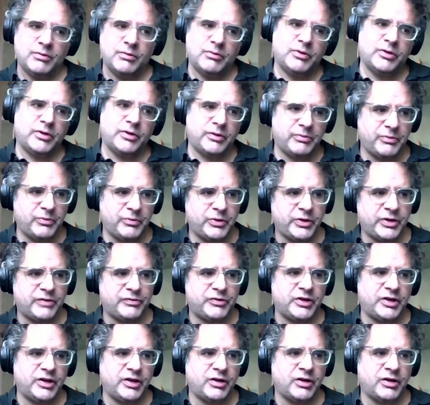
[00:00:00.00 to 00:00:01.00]
well, we'll have
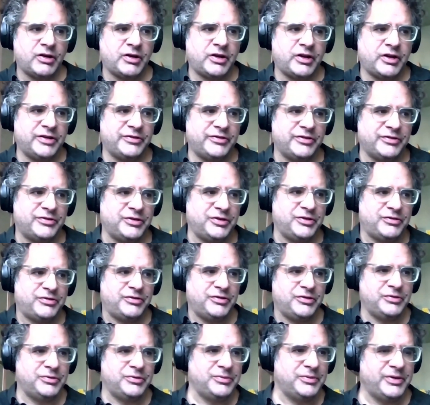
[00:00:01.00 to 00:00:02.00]
to get our guy to teach
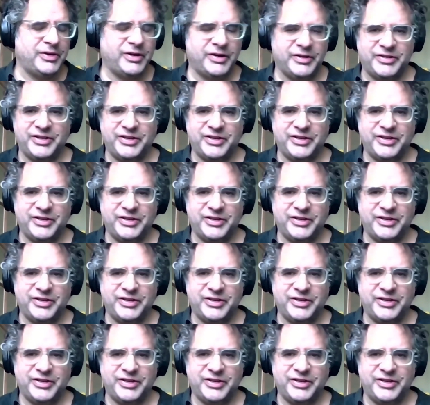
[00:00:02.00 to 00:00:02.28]
you. Uh,